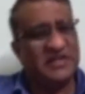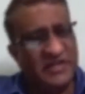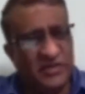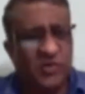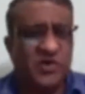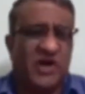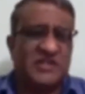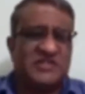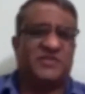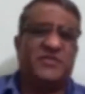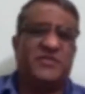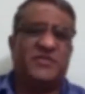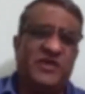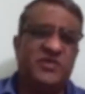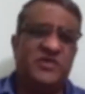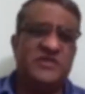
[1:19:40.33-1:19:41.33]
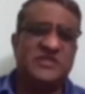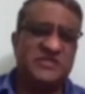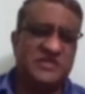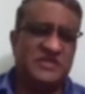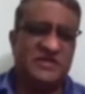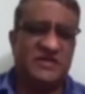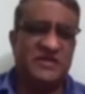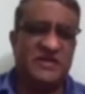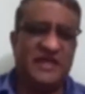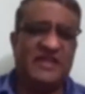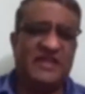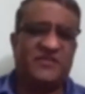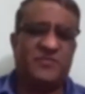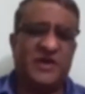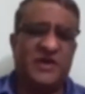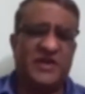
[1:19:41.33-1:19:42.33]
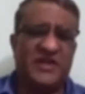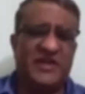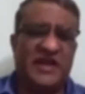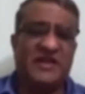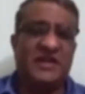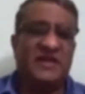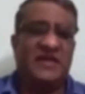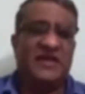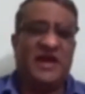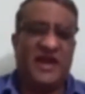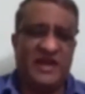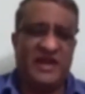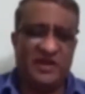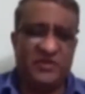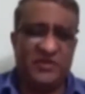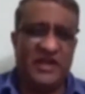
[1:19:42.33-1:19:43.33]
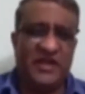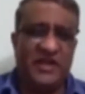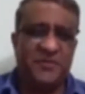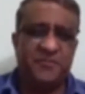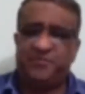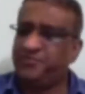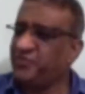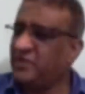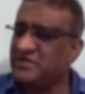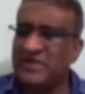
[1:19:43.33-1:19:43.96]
You call somebody who is an expert in that and you tell him,